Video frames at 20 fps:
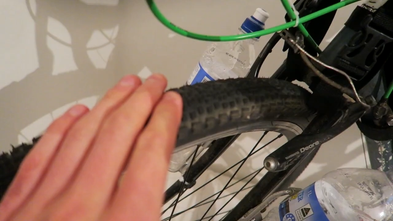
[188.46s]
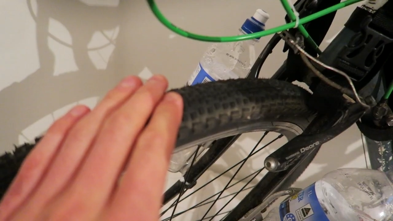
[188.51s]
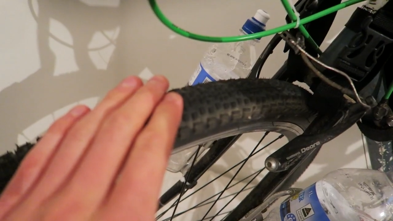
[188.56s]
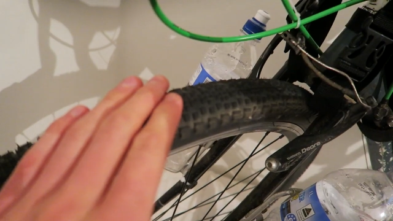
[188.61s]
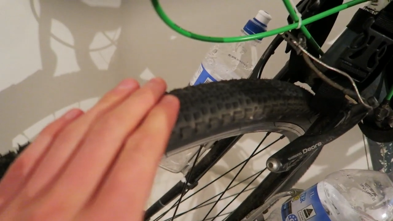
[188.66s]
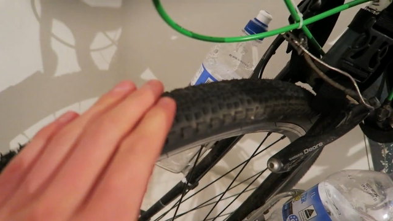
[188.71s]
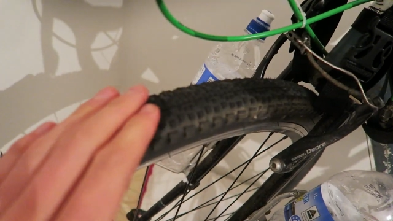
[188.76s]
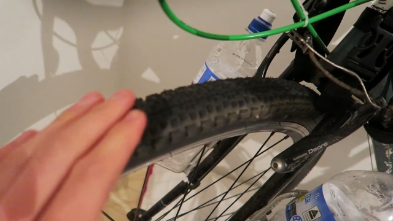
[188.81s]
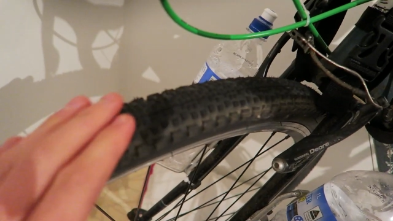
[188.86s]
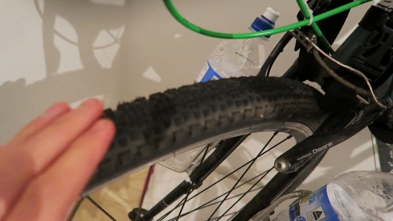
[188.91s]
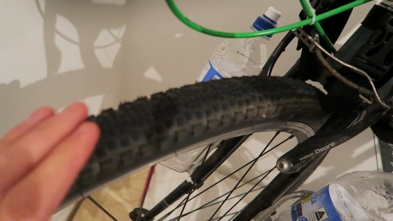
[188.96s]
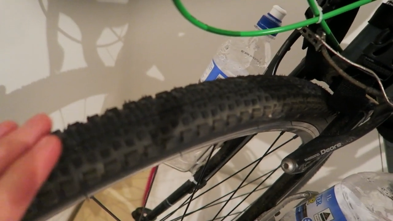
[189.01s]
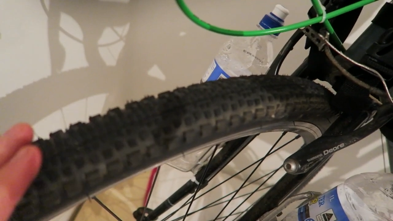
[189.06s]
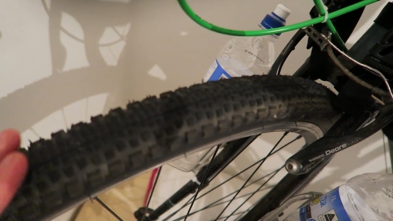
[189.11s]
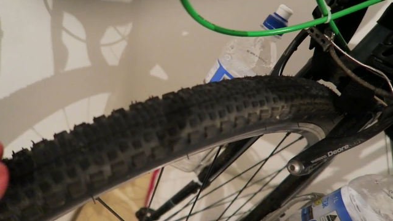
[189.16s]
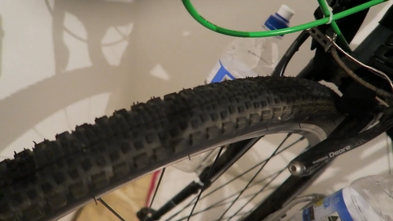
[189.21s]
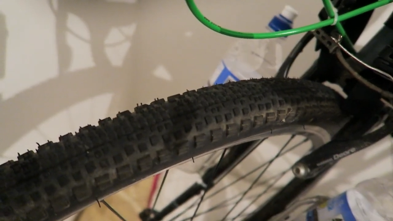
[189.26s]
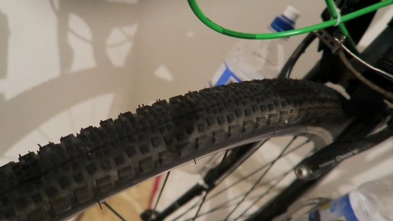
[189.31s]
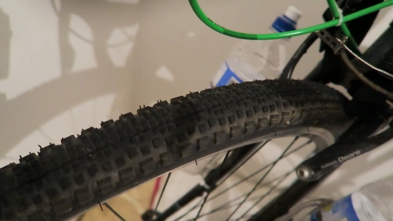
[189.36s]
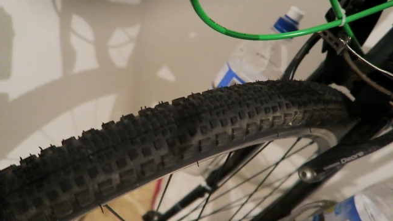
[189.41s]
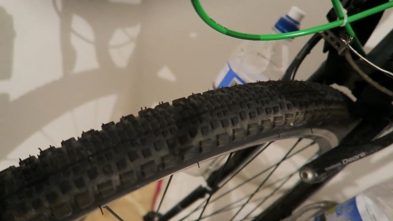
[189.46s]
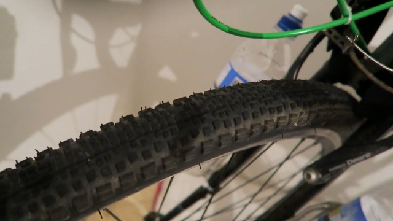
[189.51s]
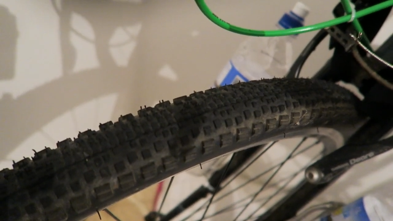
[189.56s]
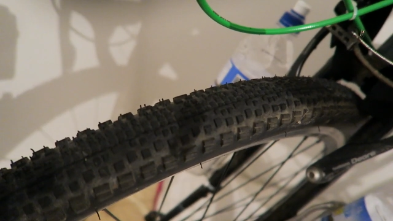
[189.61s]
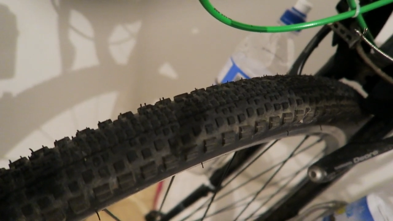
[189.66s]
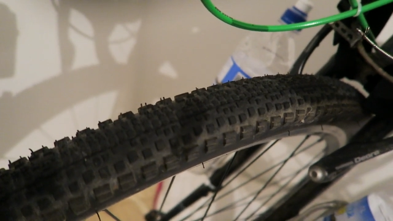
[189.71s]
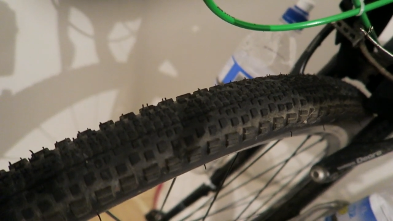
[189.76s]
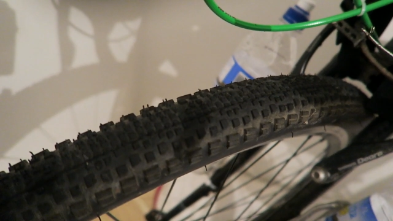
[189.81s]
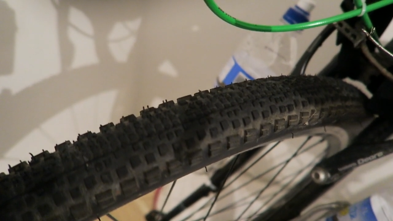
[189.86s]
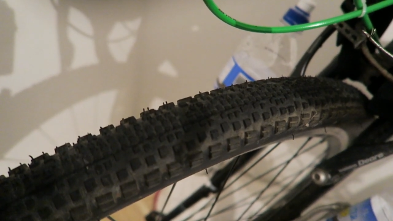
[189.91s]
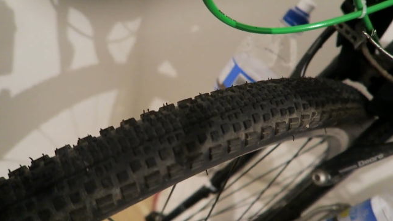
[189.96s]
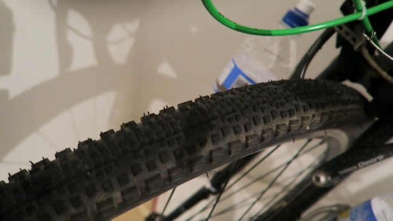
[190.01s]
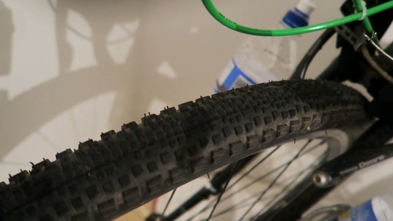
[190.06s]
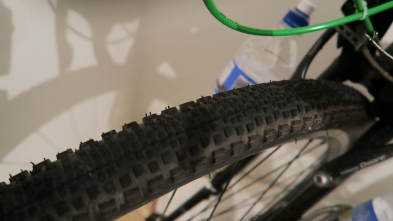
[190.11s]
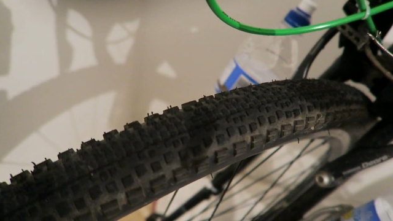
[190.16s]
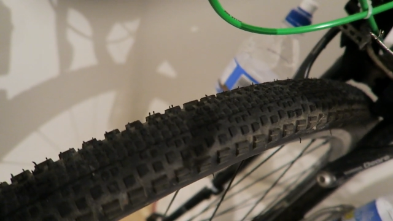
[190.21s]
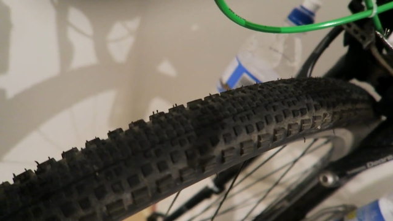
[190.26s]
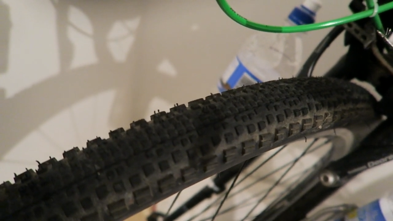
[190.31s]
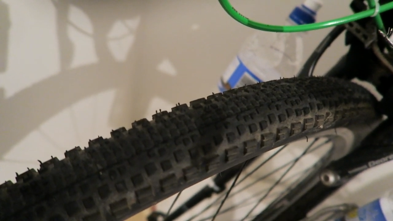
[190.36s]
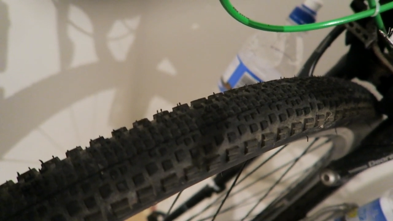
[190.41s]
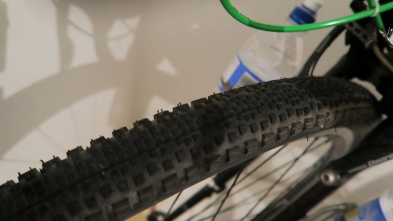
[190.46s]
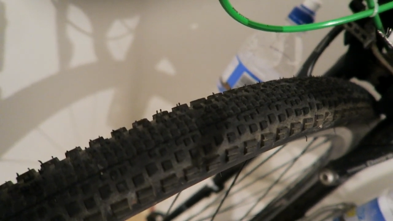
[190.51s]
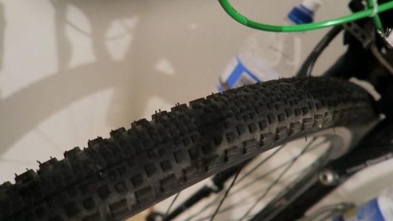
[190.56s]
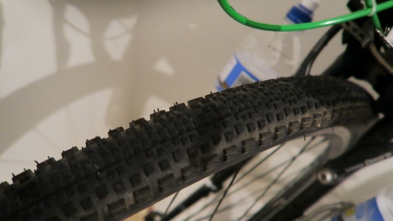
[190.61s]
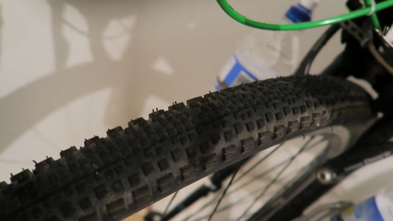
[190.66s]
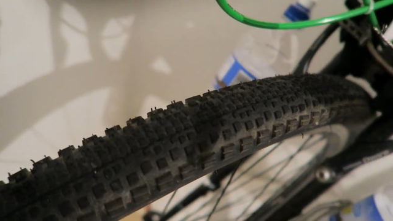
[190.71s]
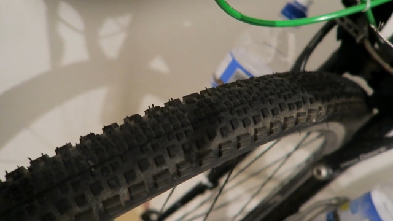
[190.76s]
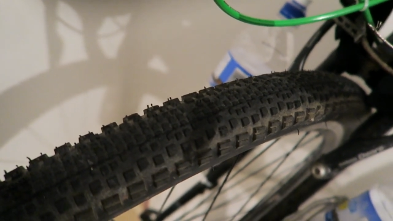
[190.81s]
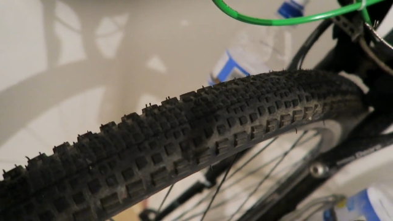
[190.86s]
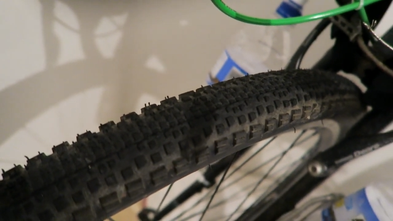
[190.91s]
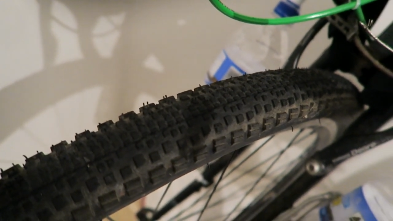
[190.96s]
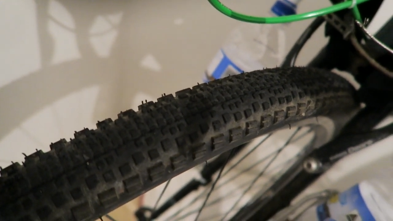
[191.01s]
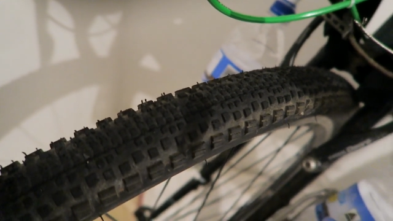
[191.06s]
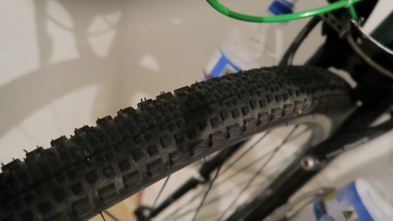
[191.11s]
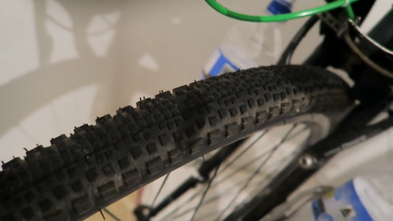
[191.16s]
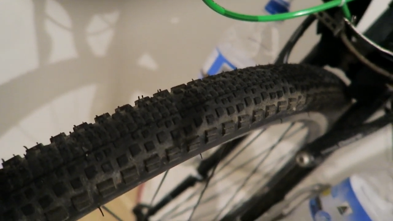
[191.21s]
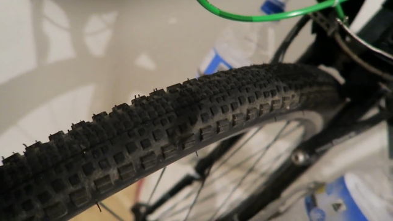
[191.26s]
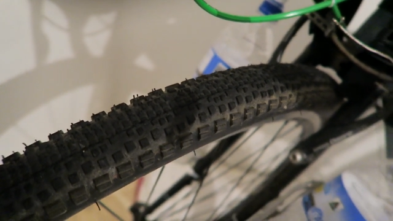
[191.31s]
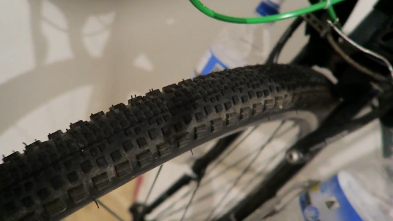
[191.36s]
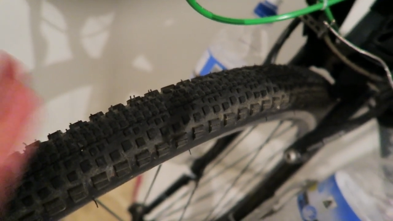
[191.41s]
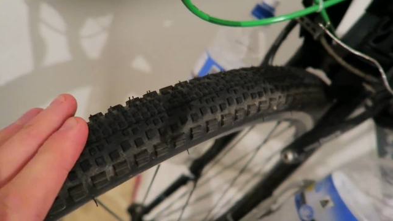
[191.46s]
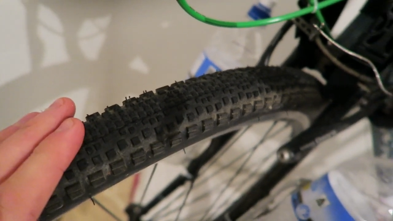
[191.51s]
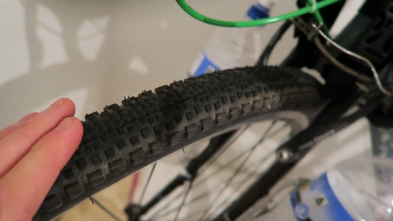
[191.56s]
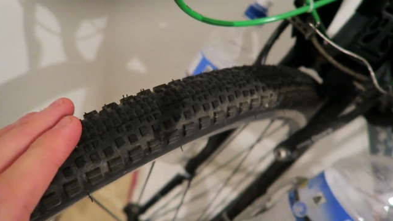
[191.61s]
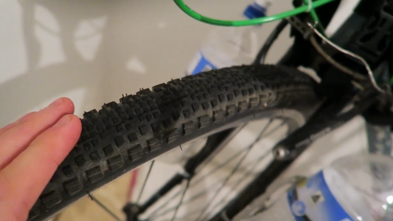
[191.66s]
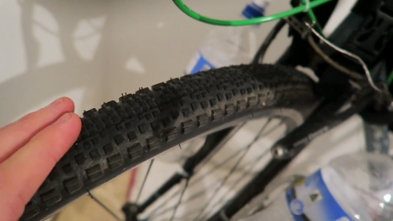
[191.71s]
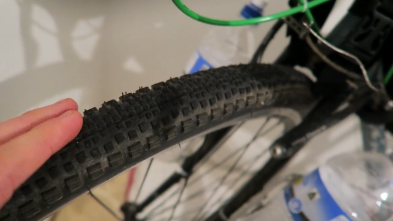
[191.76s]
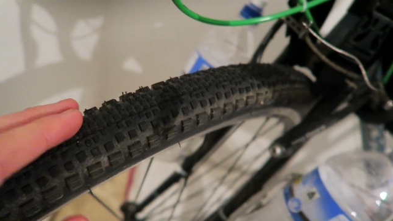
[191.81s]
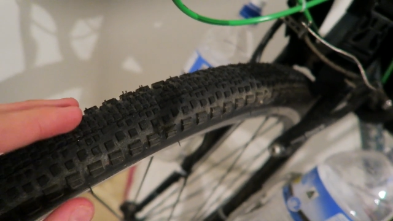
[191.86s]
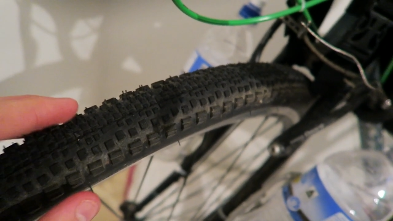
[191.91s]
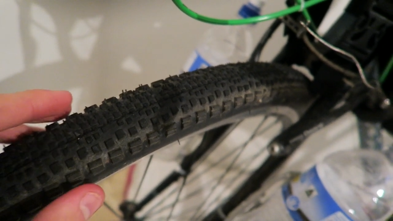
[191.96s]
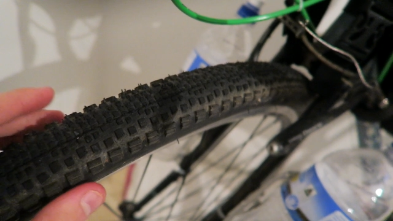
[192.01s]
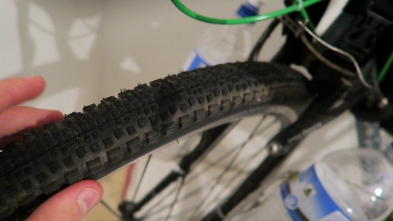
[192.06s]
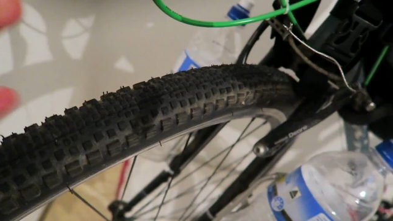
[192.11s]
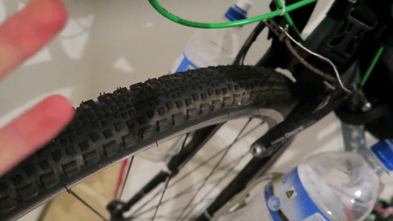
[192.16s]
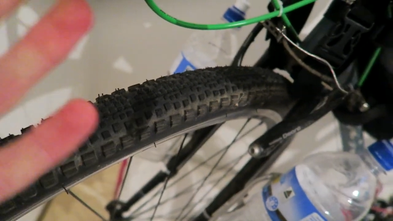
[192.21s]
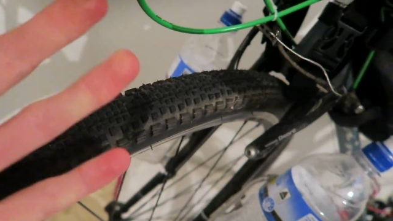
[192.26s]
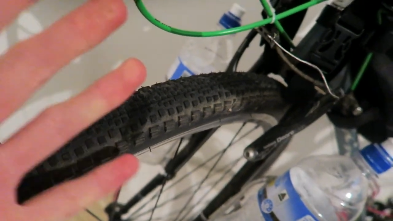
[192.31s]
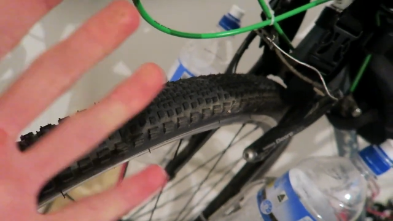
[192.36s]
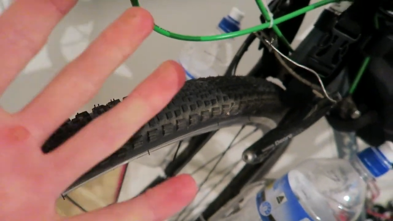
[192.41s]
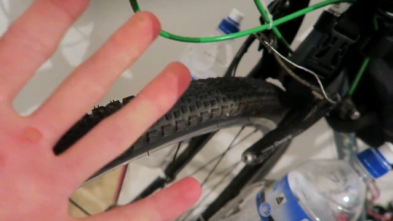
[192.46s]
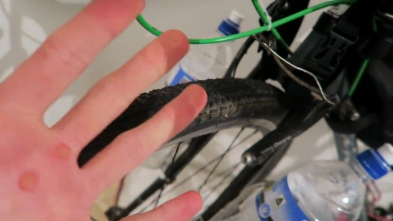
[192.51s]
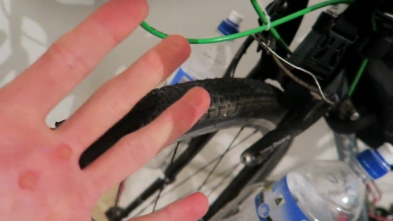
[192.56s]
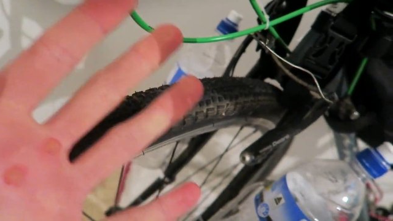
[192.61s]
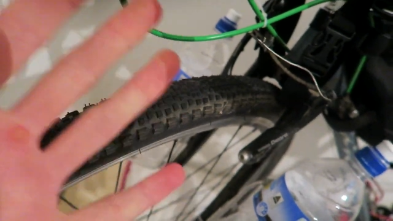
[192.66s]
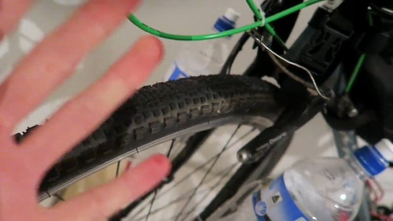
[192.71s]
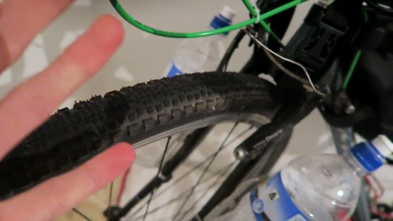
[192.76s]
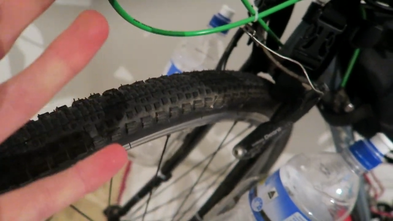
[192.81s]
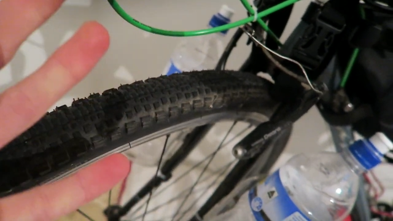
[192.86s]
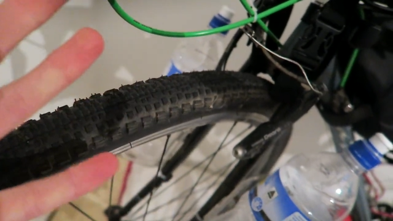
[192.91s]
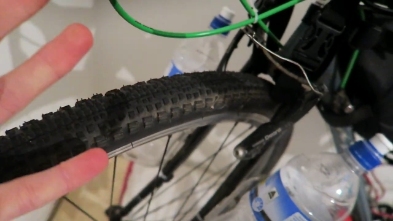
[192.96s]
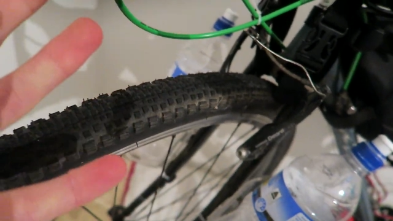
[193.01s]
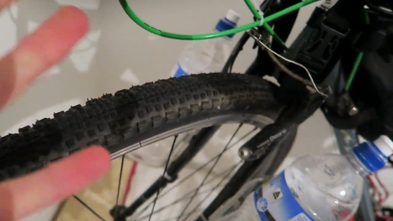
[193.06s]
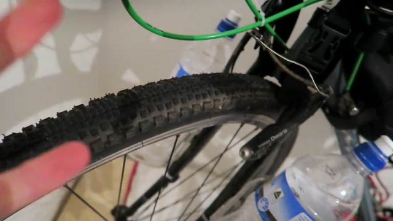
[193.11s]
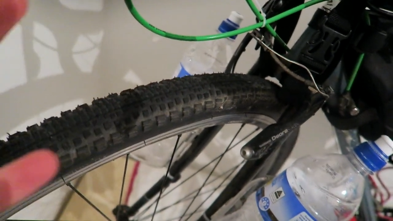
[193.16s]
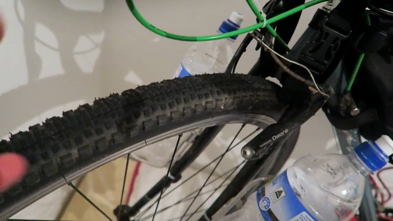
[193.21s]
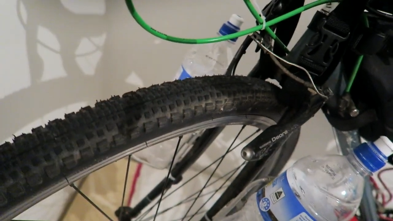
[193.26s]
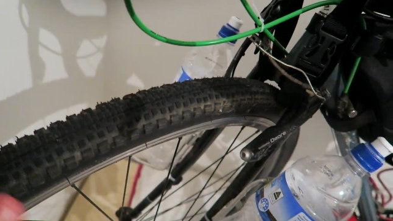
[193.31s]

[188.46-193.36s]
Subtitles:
Nobody's mouth can be seen.